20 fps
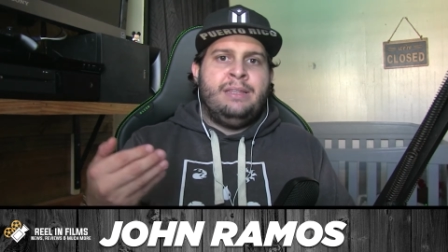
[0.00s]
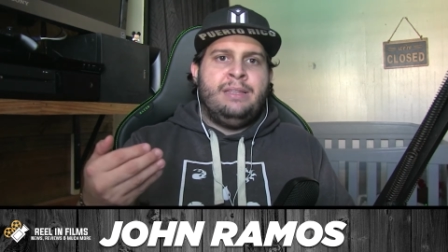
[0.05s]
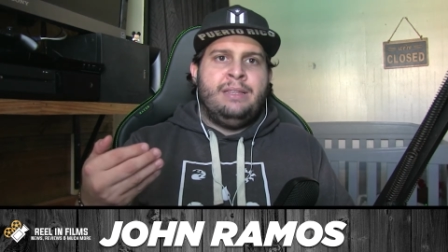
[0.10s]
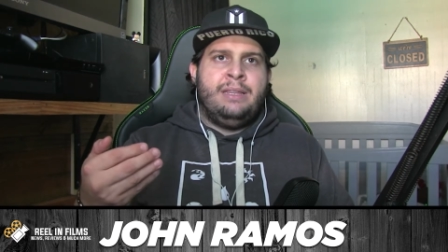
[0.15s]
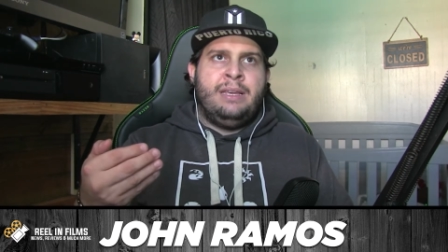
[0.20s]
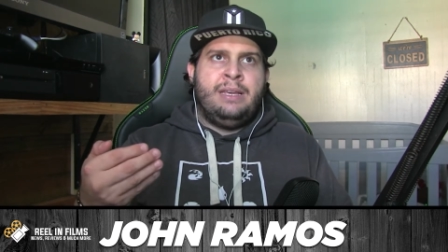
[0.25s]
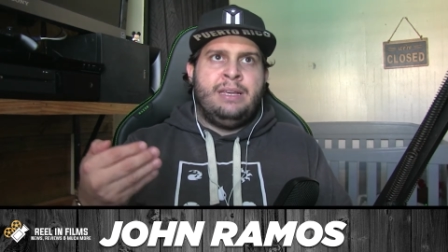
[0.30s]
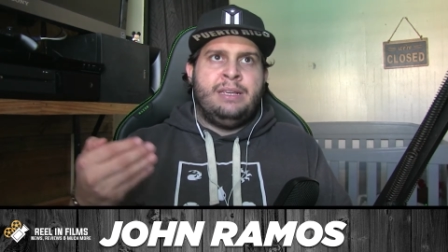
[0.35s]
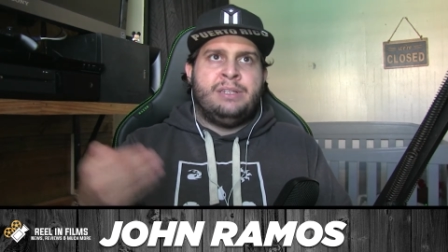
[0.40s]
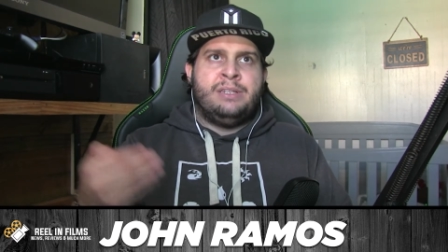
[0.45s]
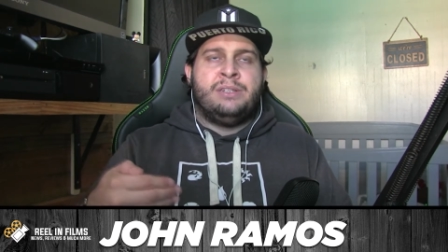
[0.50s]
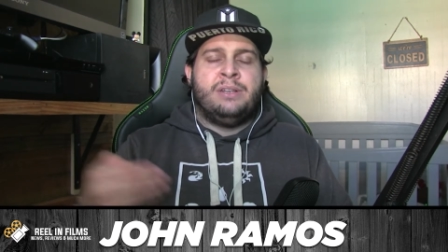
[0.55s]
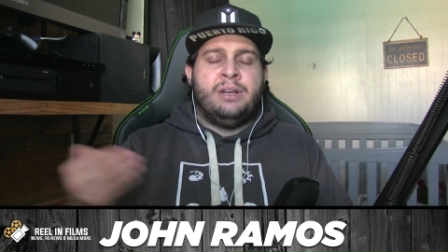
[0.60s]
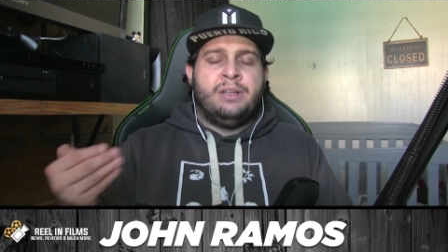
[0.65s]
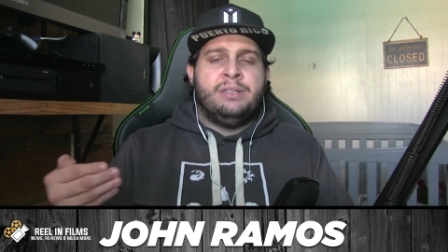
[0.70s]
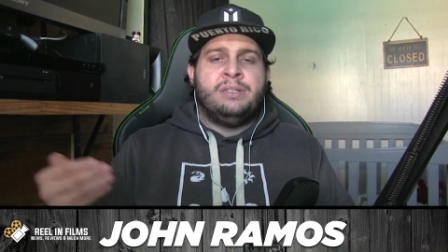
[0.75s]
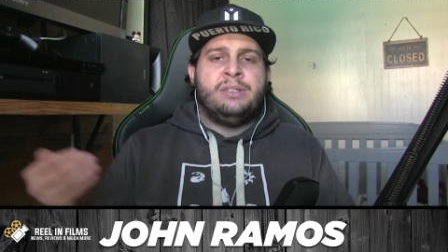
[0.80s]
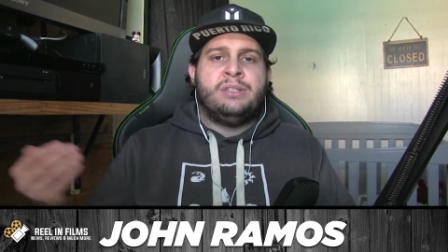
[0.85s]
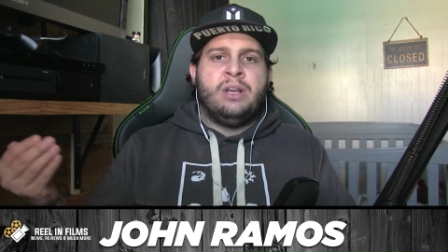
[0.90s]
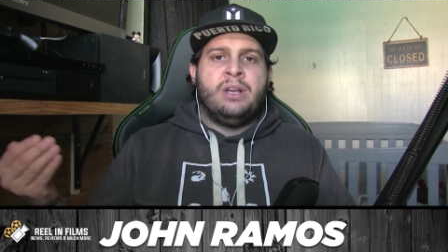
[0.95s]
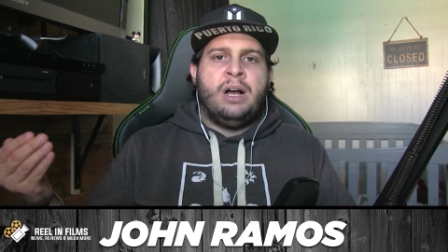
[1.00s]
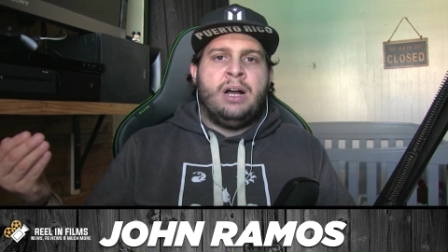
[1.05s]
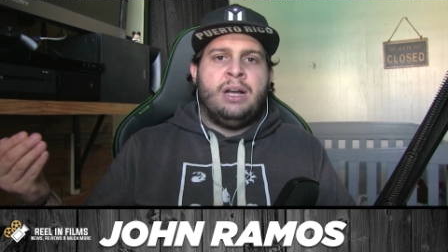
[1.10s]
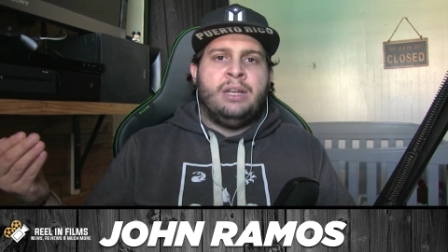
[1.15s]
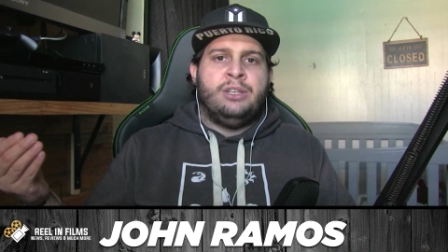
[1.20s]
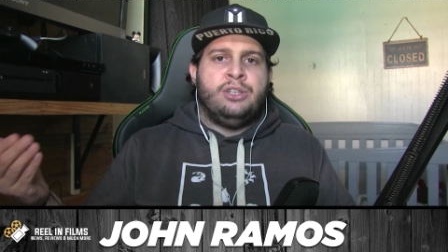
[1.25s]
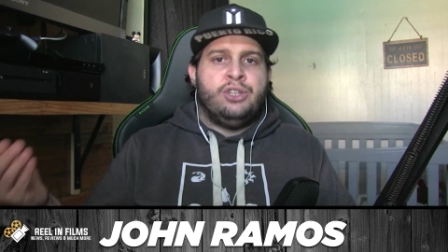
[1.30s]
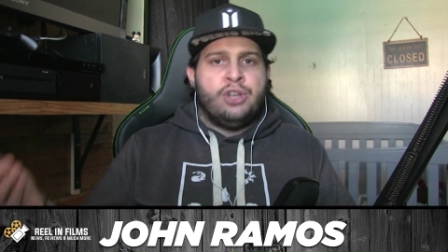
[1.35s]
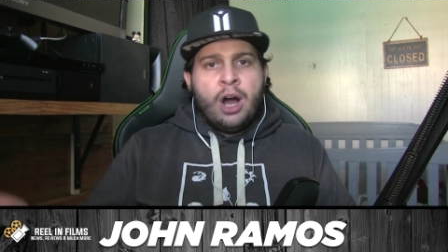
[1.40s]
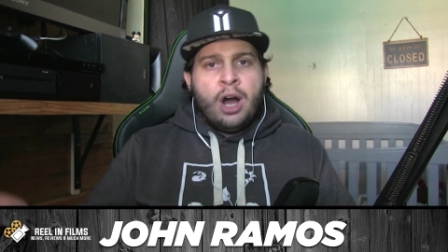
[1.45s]
his son's uh,
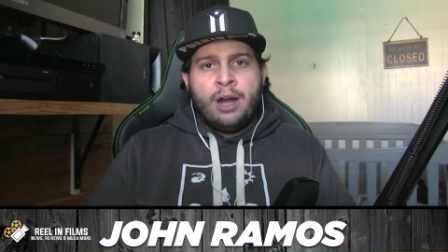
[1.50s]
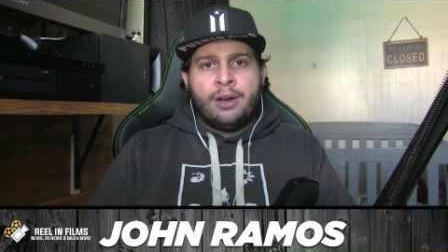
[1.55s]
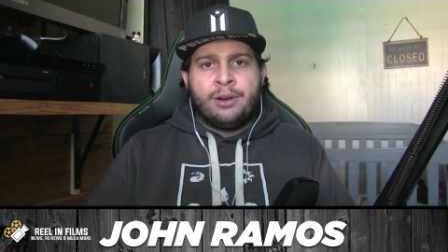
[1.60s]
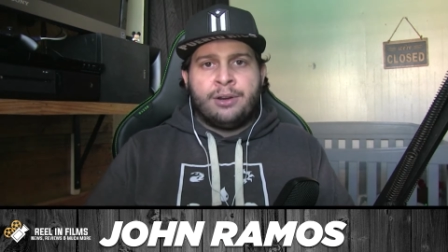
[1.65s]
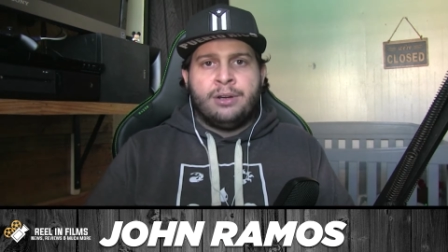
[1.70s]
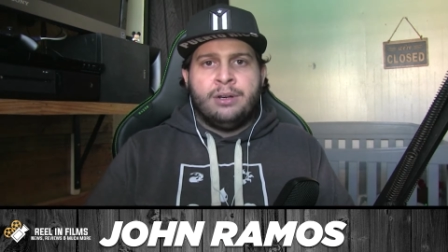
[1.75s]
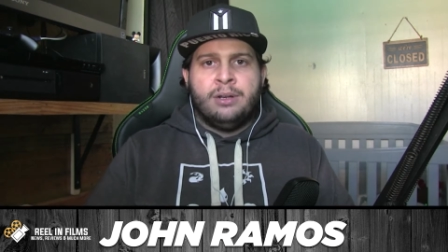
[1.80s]
daughter,